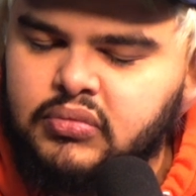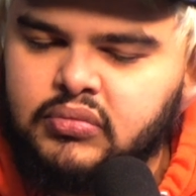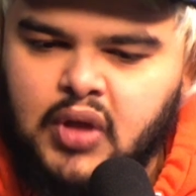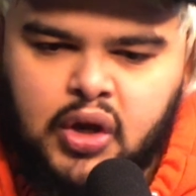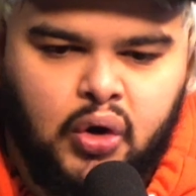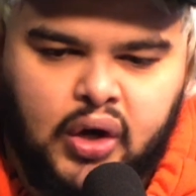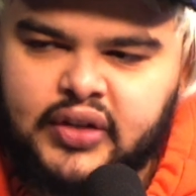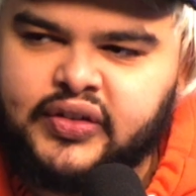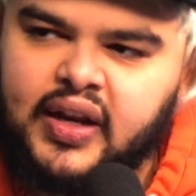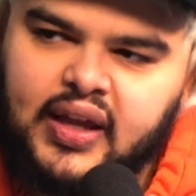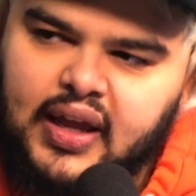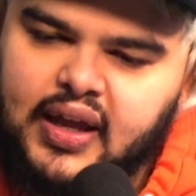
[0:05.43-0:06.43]
that you're
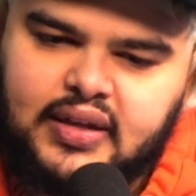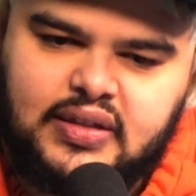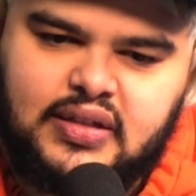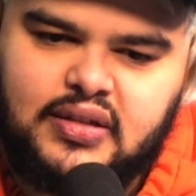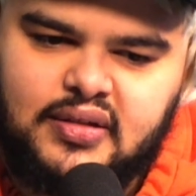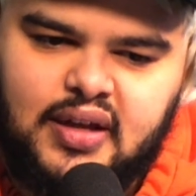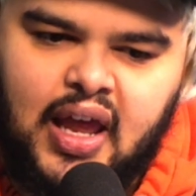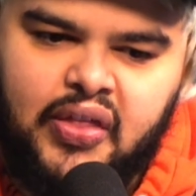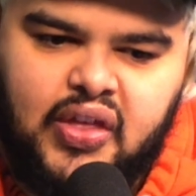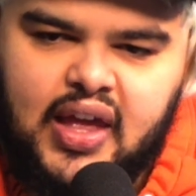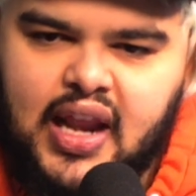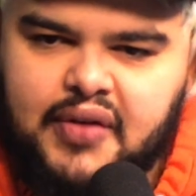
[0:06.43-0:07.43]
contending against
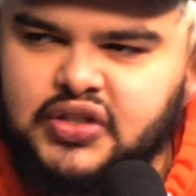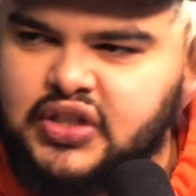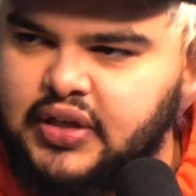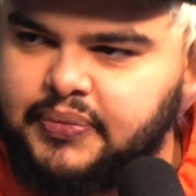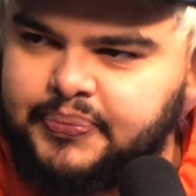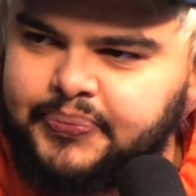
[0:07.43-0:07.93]
in the NFC